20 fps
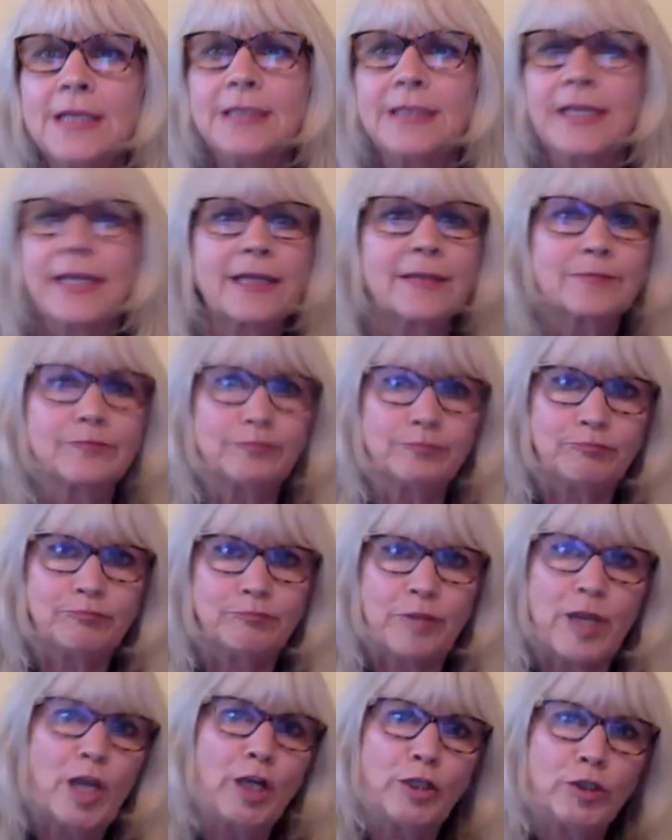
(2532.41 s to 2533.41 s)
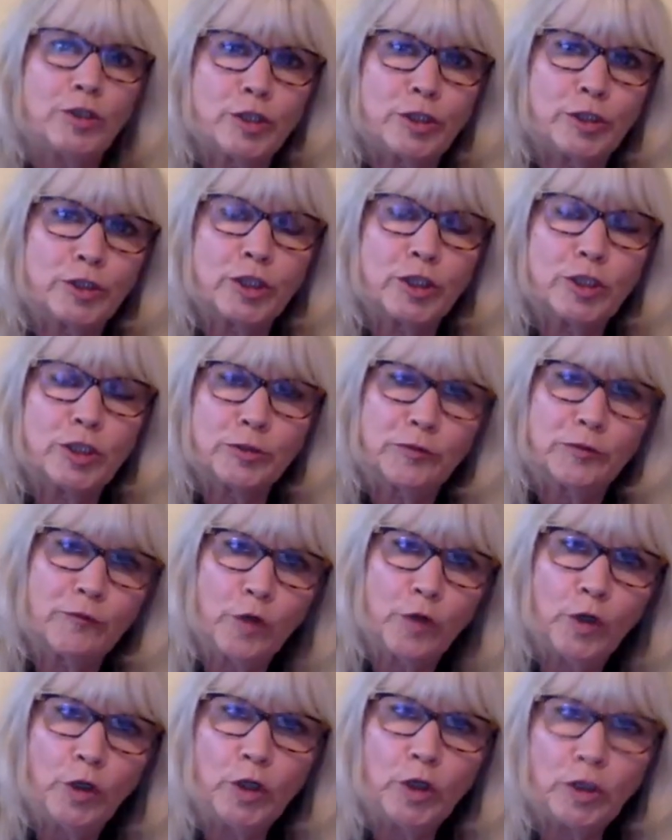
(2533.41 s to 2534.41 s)
like Patty Jane's House of
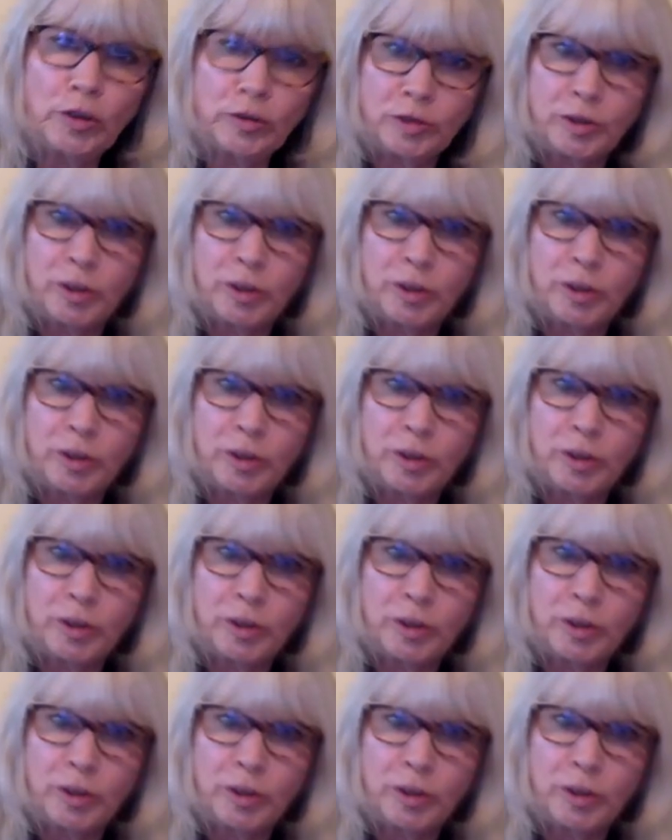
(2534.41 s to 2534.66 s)
Curl.